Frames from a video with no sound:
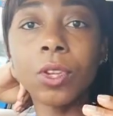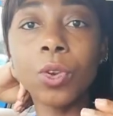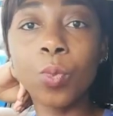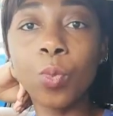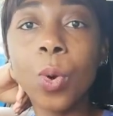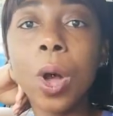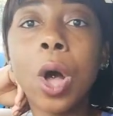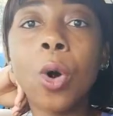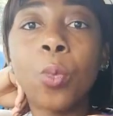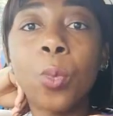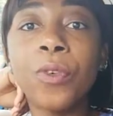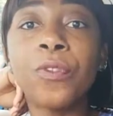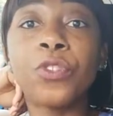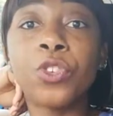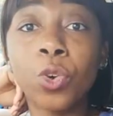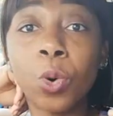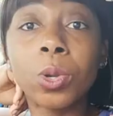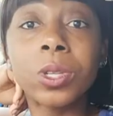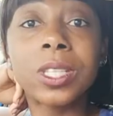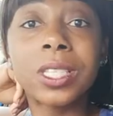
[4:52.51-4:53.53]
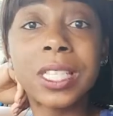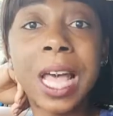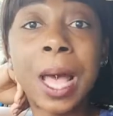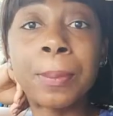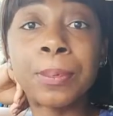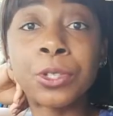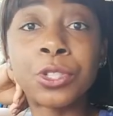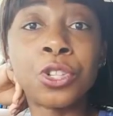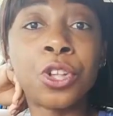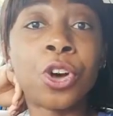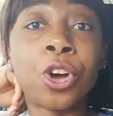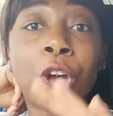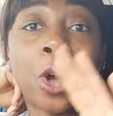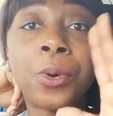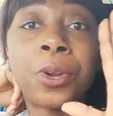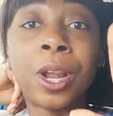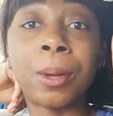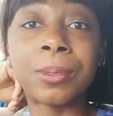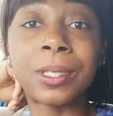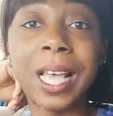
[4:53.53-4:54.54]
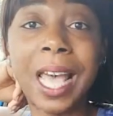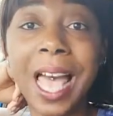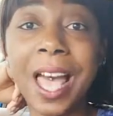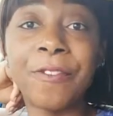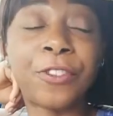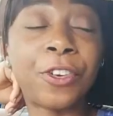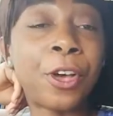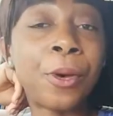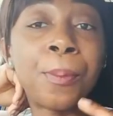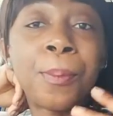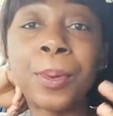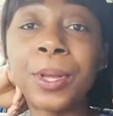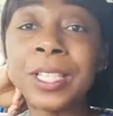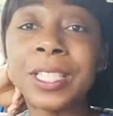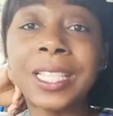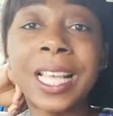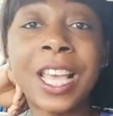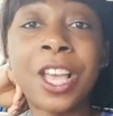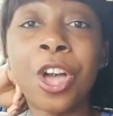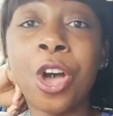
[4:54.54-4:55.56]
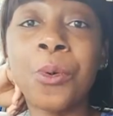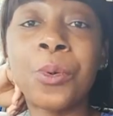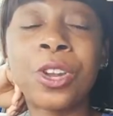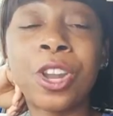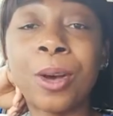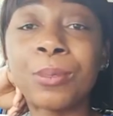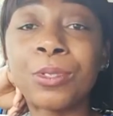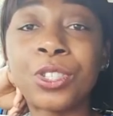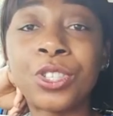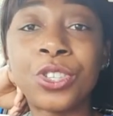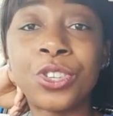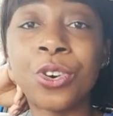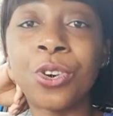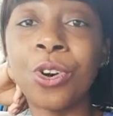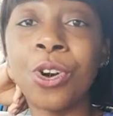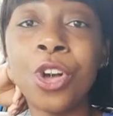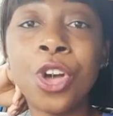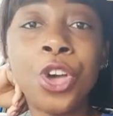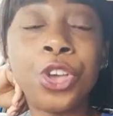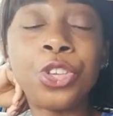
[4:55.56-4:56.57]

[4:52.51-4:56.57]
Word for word: well, with your steps, not going up to heaven, but say going up to your,